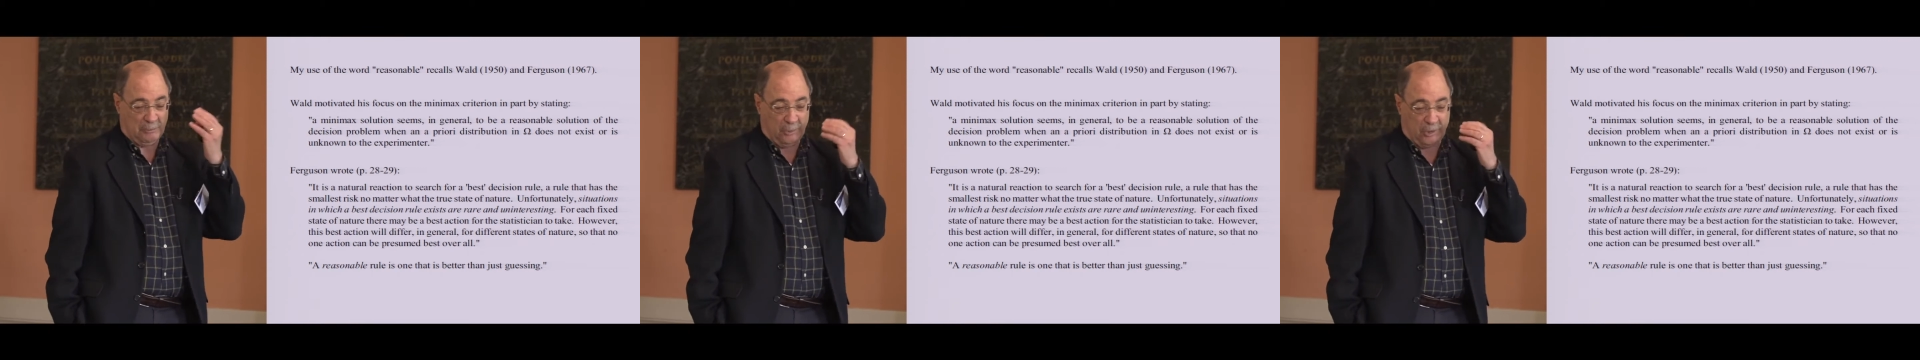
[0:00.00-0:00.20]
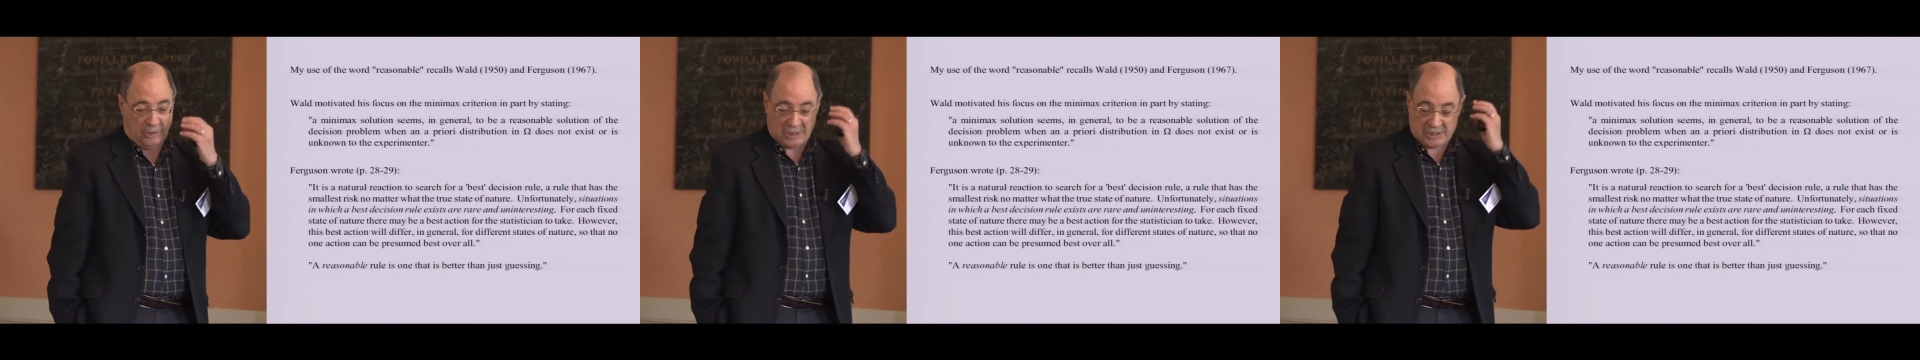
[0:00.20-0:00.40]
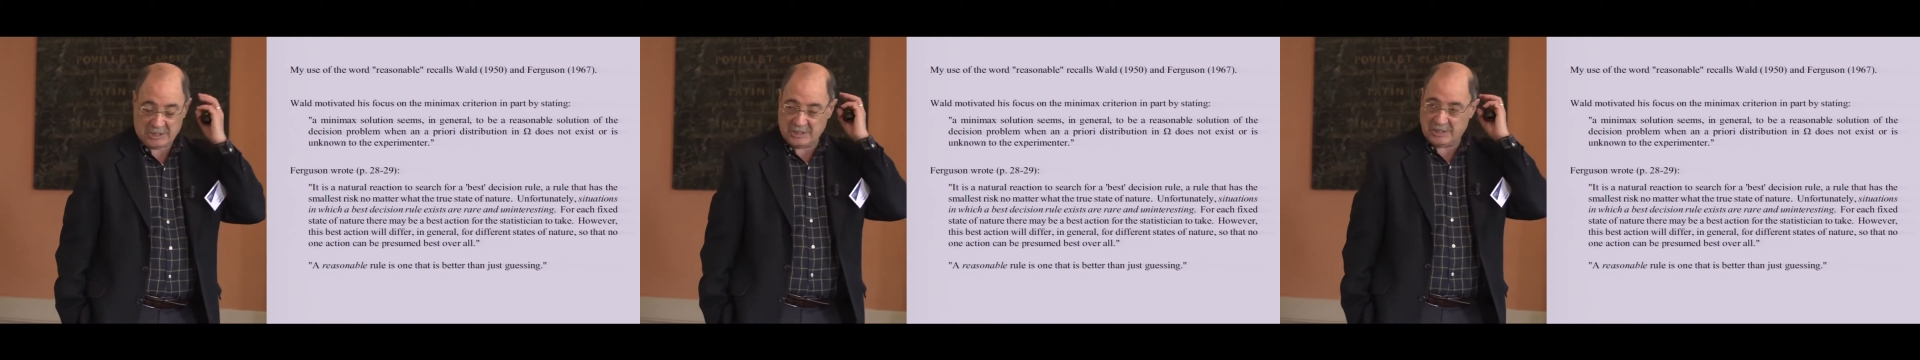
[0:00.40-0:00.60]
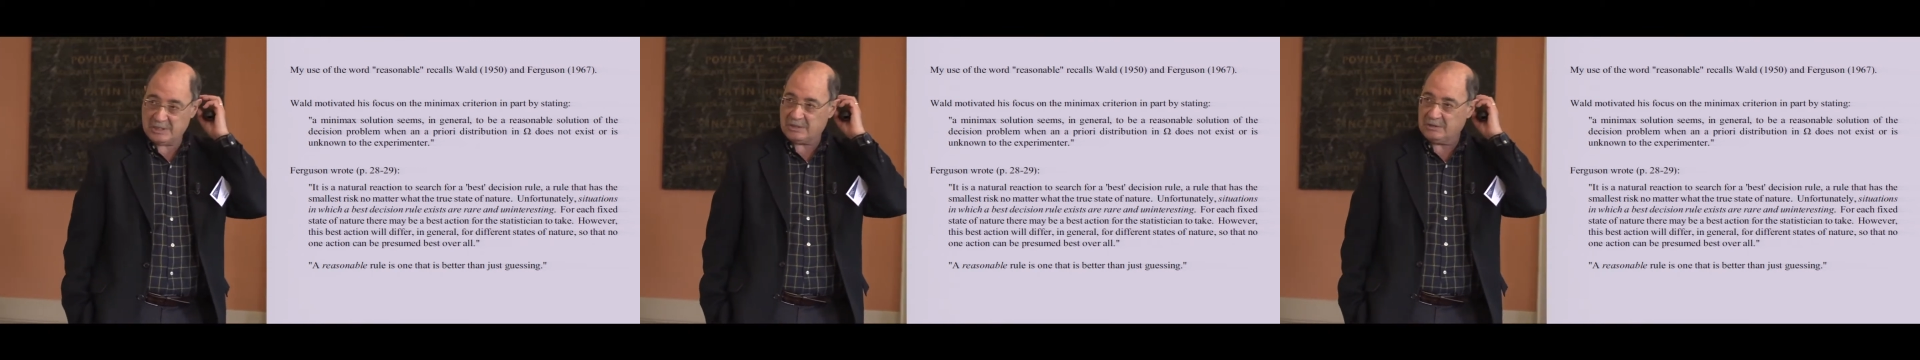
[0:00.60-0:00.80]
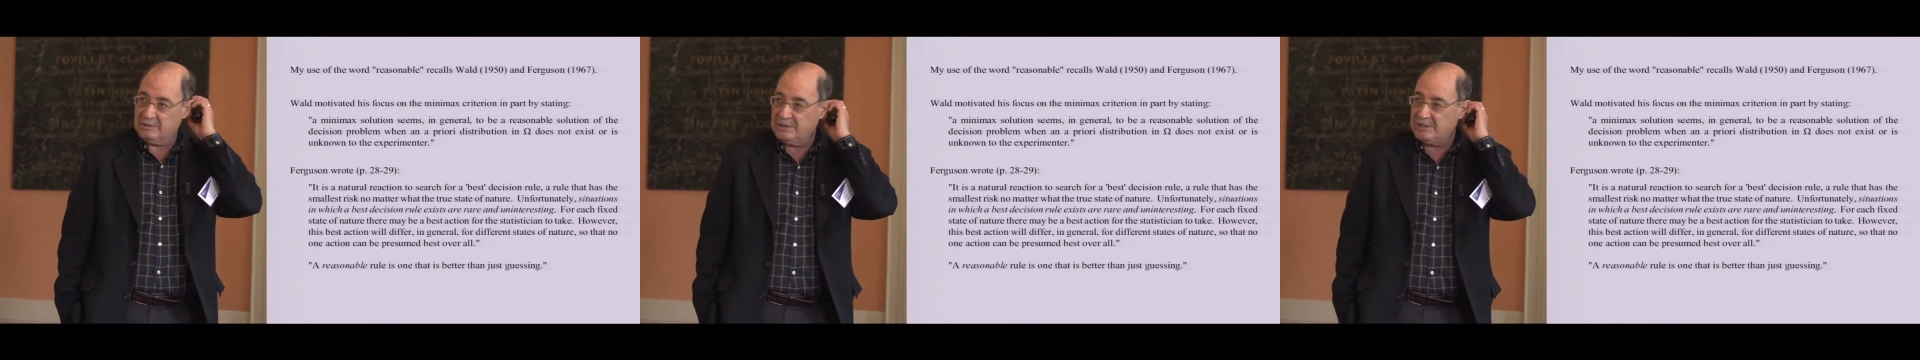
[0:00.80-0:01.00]
book on
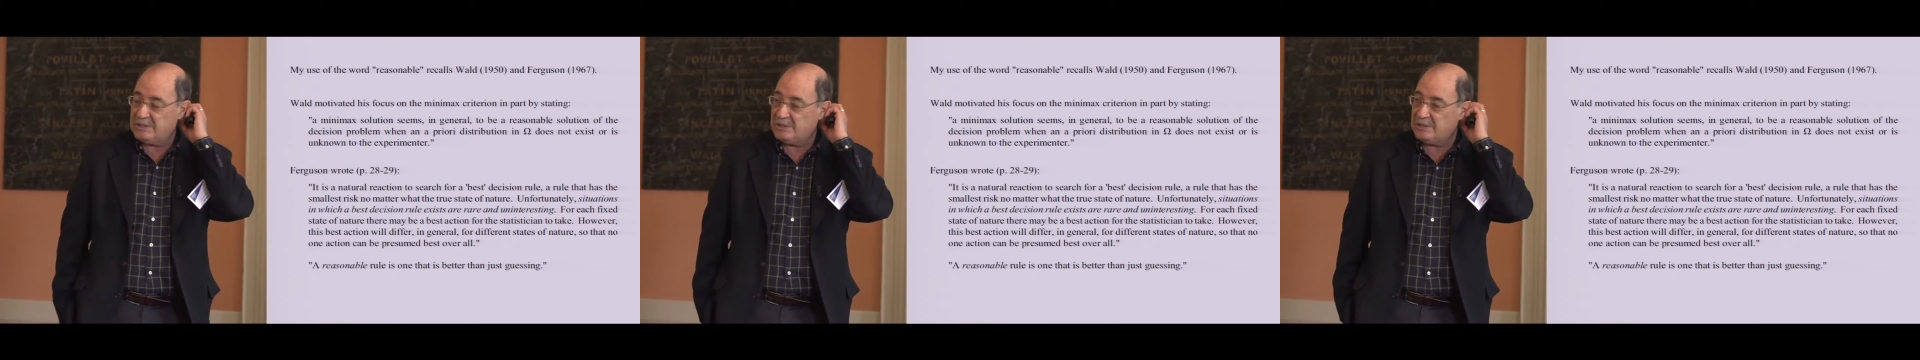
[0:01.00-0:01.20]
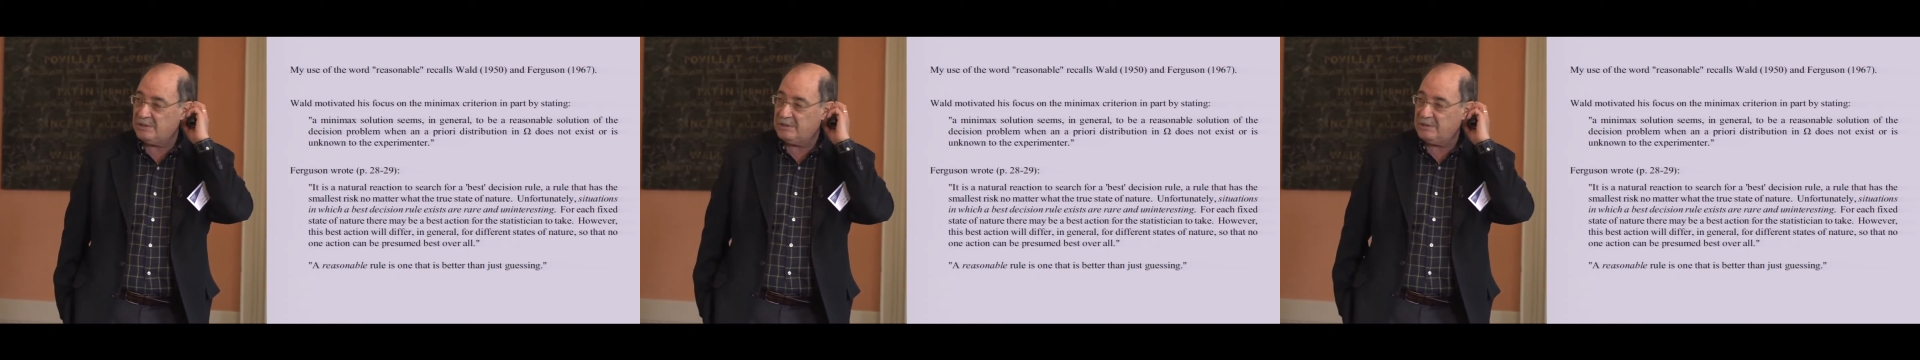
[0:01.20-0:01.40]
statistical decision